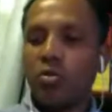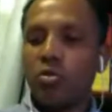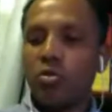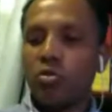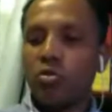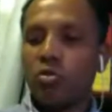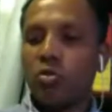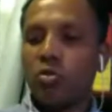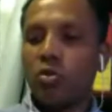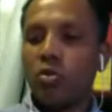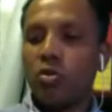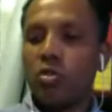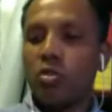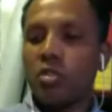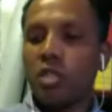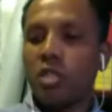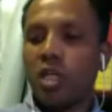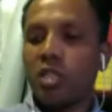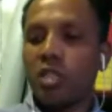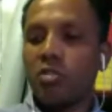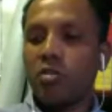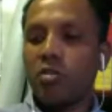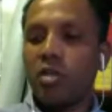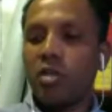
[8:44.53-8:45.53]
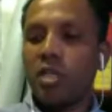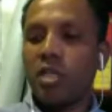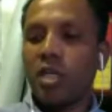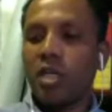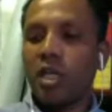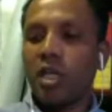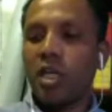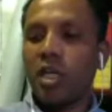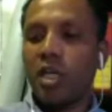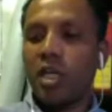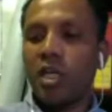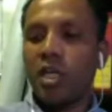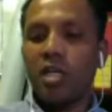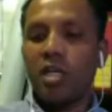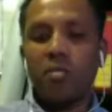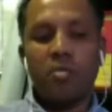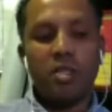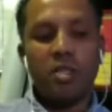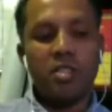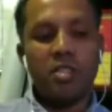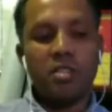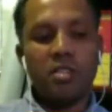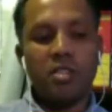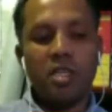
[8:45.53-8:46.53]
And then those goals actually
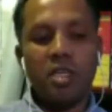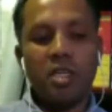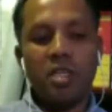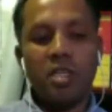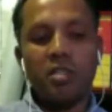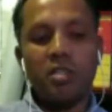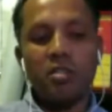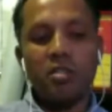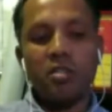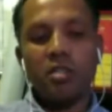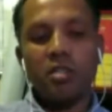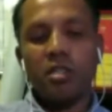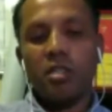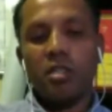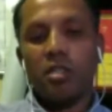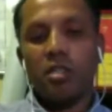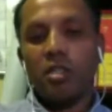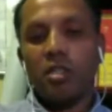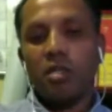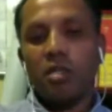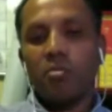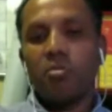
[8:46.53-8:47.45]
clearly be seen,